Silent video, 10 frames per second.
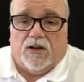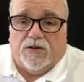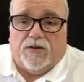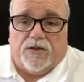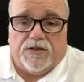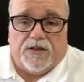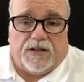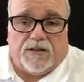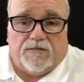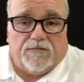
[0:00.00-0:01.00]
you can
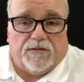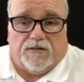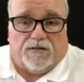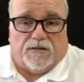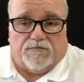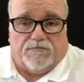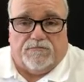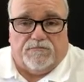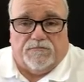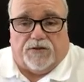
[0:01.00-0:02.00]
see the
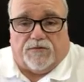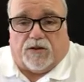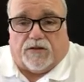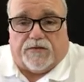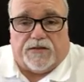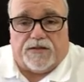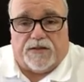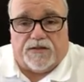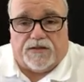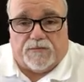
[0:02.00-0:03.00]
you know all the
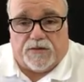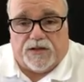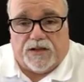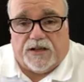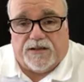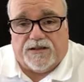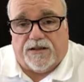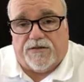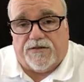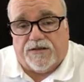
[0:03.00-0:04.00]
CNC machining centers.